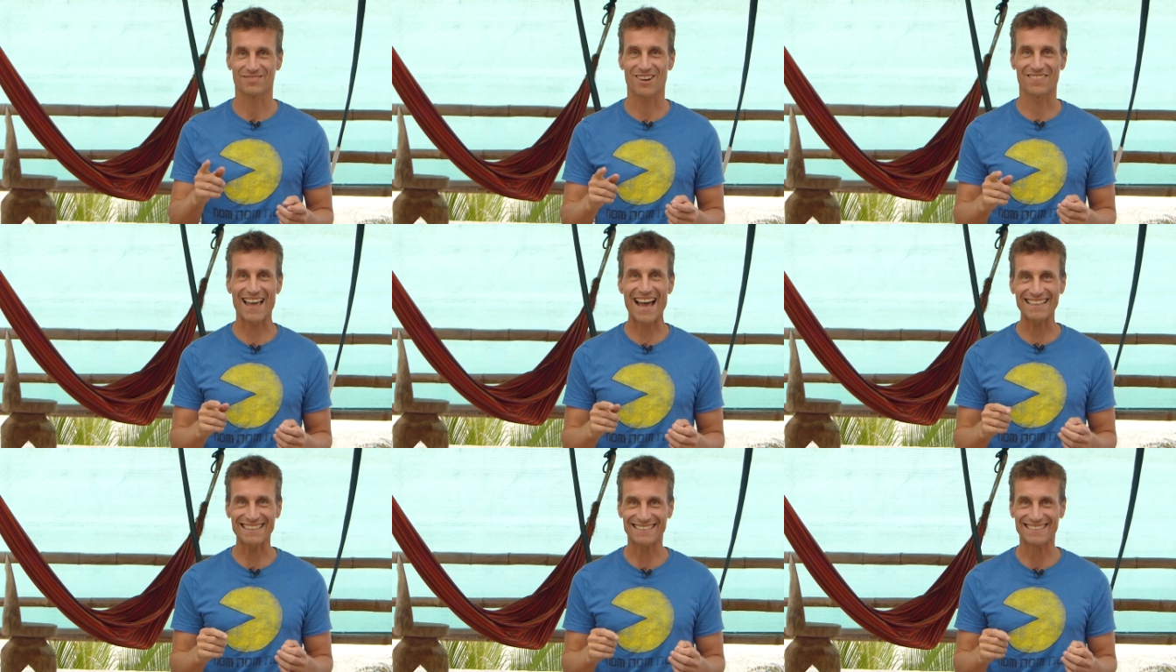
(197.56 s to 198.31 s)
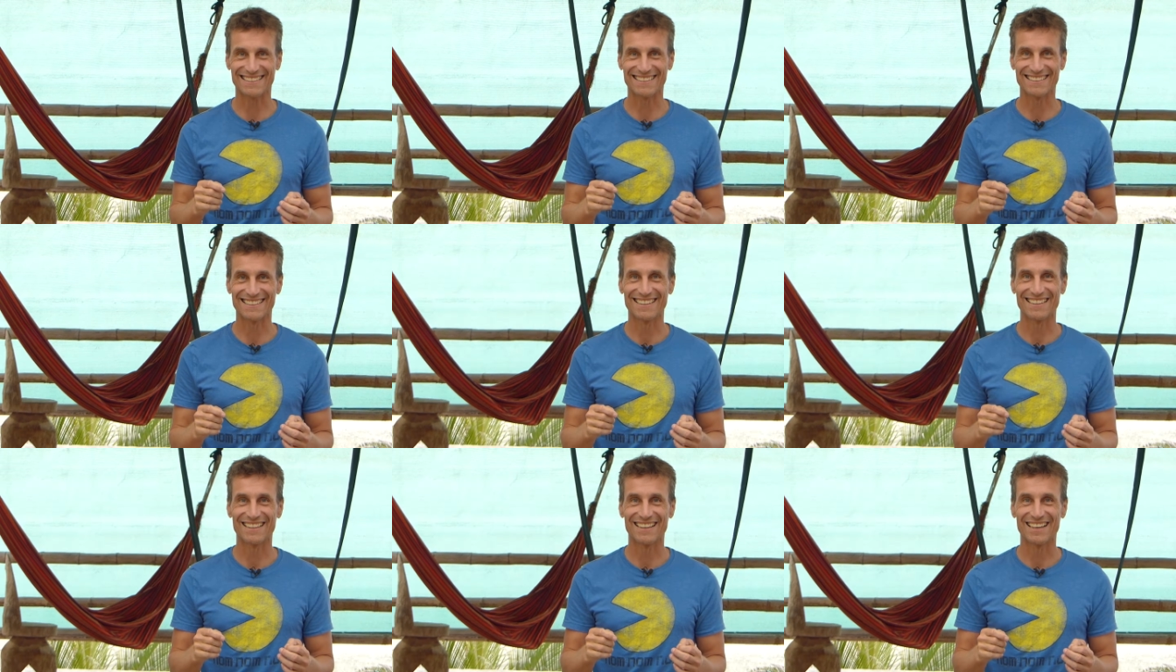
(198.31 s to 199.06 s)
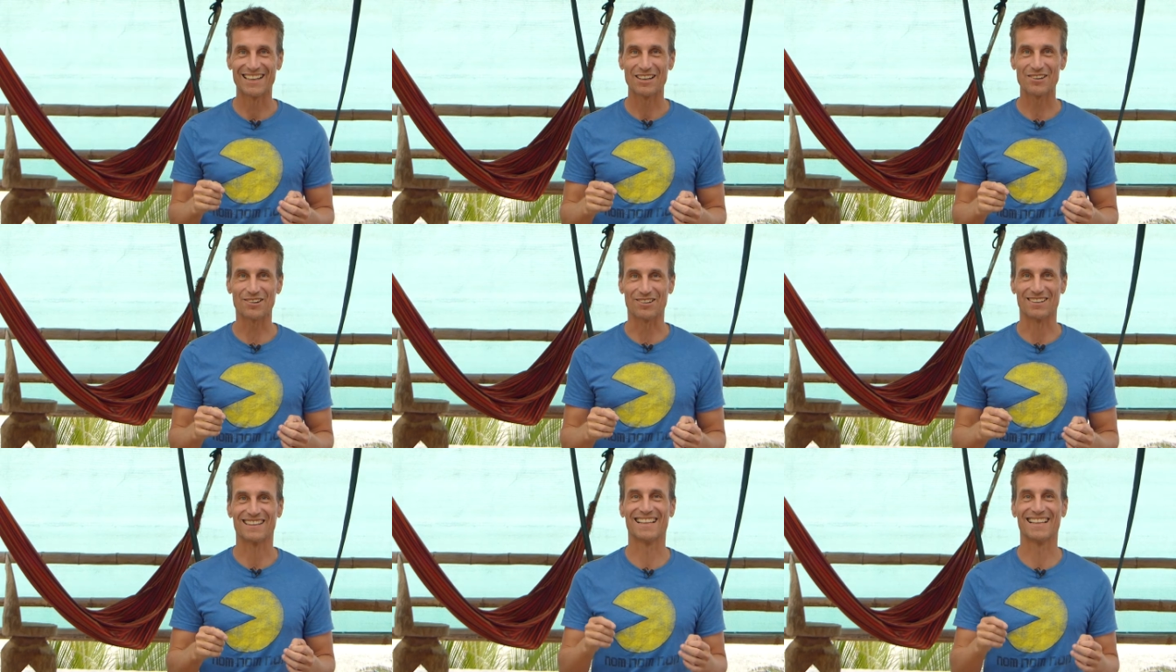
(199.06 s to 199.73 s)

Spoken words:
Got that? Cool.